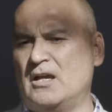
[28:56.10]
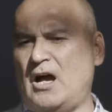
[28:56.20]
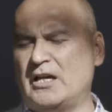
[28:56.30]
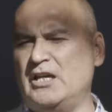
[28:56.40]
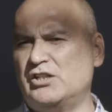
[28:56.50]

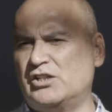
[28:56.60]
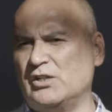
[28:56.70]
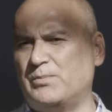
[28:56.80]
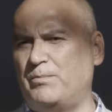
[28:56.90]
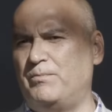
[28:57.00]
I guess
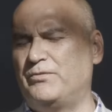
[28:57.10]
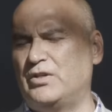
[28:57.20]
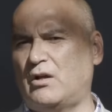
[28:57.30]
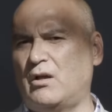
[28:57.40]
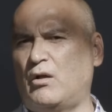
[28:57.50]
just
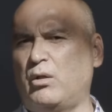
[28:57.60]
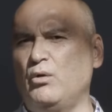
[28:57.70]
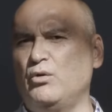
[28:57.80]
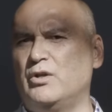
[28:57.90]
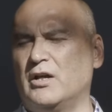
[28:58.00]
to
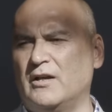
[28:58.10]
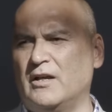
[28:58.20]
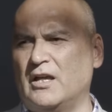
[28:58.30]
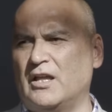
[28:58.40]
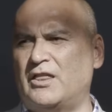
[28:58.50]
conclude,
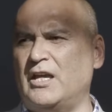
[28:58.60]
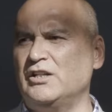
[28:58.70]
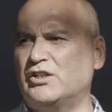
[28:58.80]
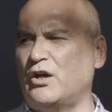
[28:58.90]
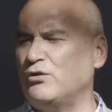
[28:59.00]

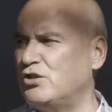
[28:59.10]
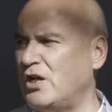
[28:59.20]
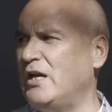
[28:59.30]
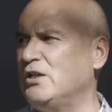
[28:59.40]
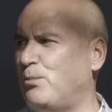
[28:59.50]
things don't
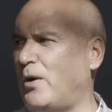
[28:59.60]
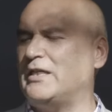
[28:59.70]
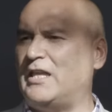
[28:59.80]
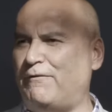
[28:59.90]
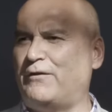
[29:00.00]
change by
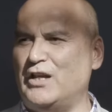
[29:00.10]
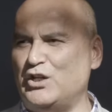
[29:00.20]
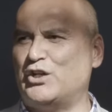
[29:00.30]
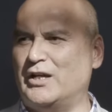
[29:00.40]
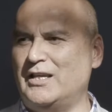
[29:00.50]

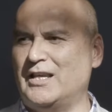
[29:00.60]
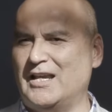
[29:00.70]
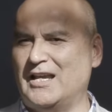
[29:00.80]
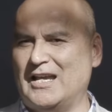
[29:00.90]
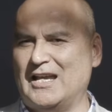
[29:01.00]
definition
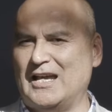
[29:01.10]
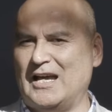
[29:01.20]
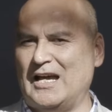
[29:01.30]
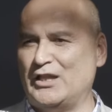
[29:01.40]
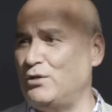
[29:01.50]

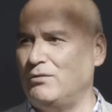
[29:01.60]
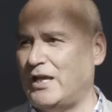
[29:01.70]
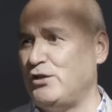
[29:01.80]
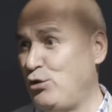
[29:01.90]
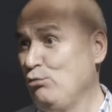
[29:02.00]
until
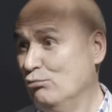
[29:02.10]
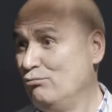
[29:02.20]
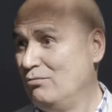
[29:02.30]
they do.